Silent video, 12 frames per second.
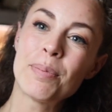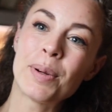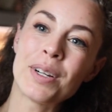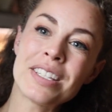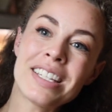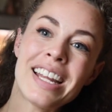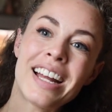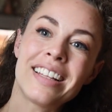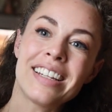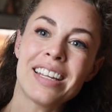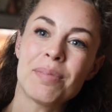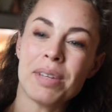
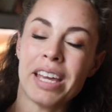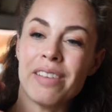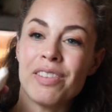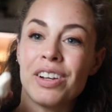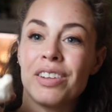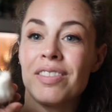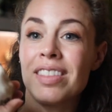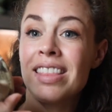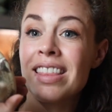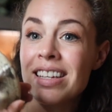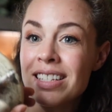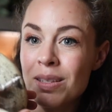Personality and behavior
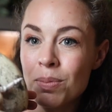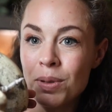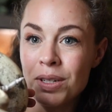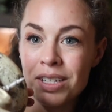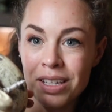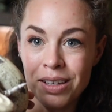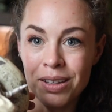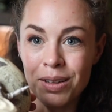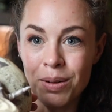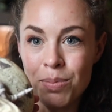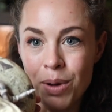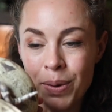of this
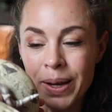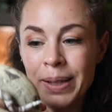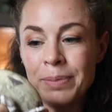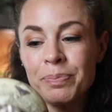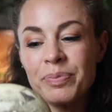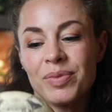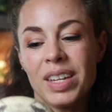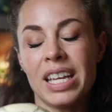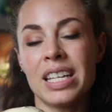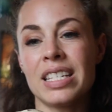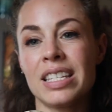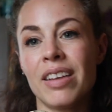particular boa
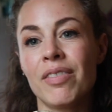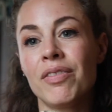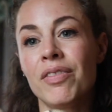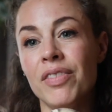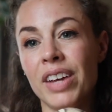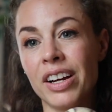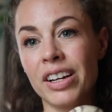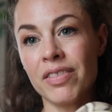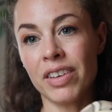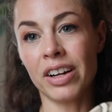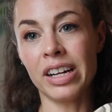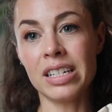is very,
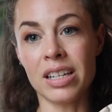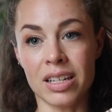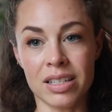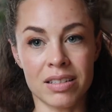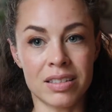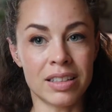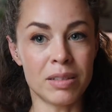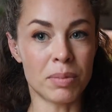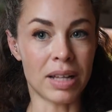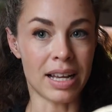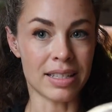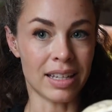very docile and
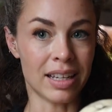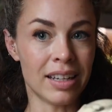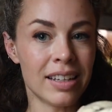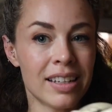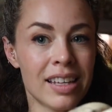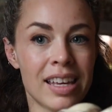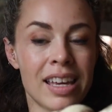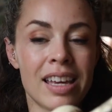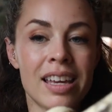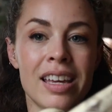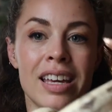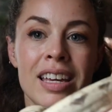placid.
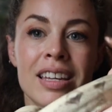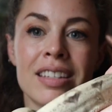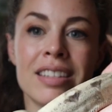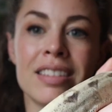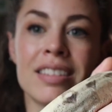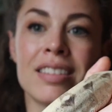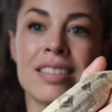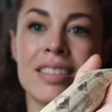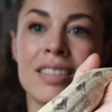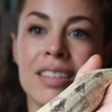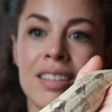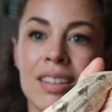He
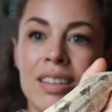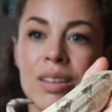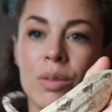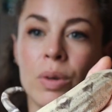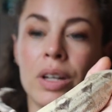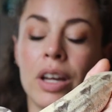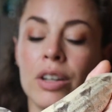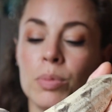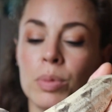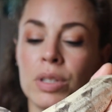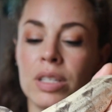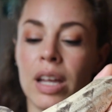is
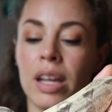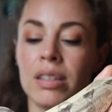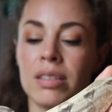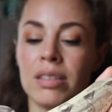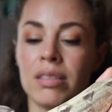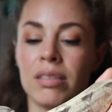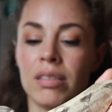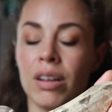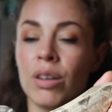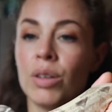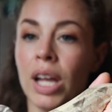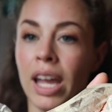100%
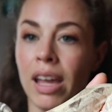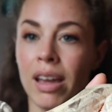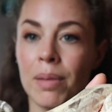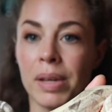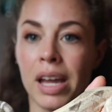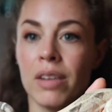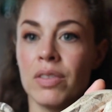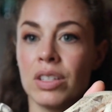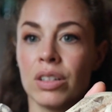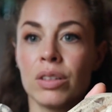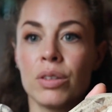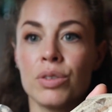okay coming out of his
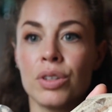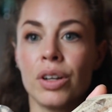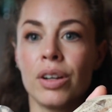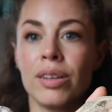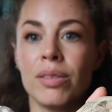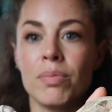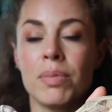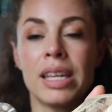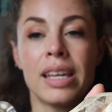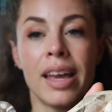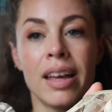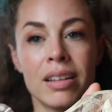enclosure,
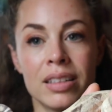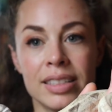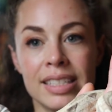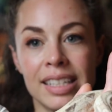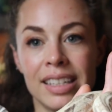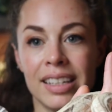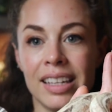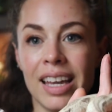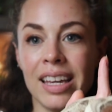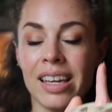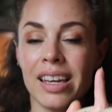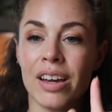being held,
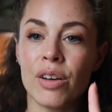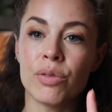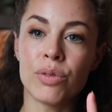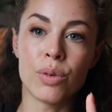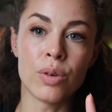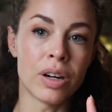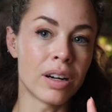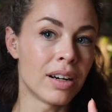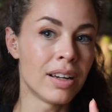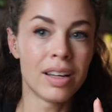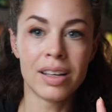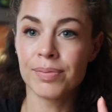hanging out for
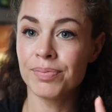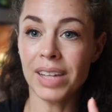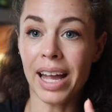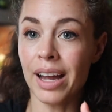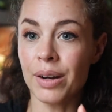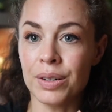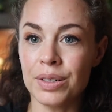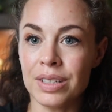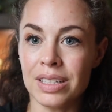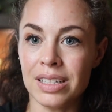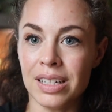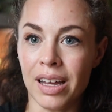hours
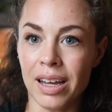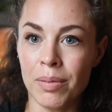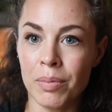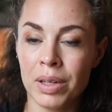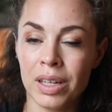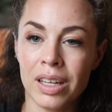at a time.